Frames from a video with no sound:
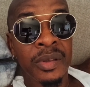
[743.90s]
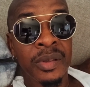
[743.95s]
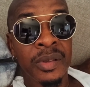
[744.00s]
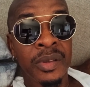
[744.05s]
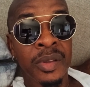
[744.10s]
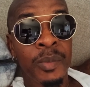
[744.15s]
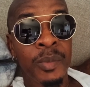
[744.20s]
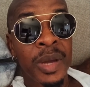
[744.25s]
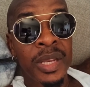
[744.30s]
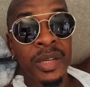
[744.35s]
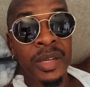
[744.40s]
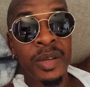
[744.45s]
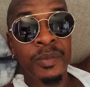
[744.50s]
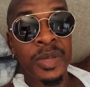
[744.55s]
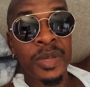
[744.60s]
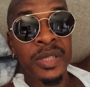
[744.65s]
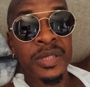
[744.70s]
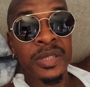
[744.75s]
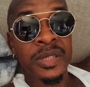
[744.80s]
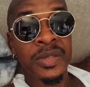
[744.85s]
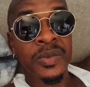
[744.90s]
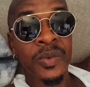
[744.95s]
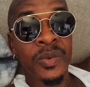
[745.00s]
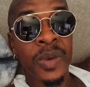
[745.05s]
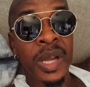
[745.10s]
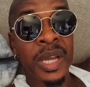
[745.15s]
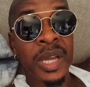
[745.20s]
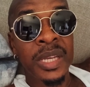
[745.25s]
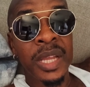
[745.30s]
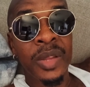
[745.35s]
Nobody no business.
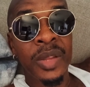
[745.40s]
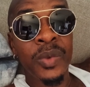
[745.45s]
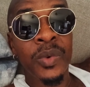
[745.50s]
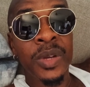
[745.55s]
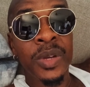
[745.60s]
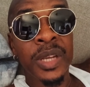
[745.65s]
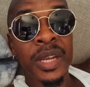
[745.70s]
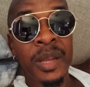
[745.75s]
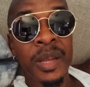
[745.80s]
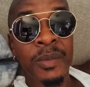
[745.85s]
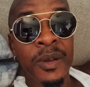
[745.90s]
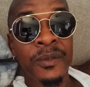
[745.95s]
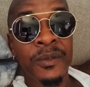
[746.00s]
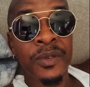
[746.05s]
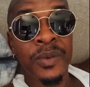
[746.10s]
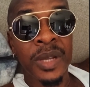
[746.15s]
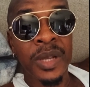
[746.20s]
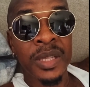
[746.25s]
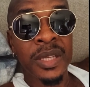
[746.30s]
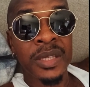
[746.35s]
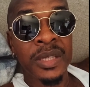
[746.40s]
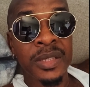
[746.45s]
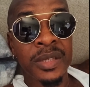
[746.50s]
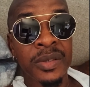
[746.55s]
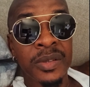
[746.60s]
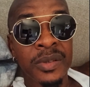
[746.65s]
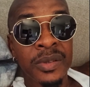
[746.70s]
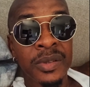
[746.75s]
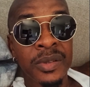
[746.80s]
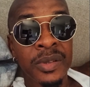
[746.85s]
What can I do one of them have nowadays, you
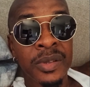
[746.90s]
know?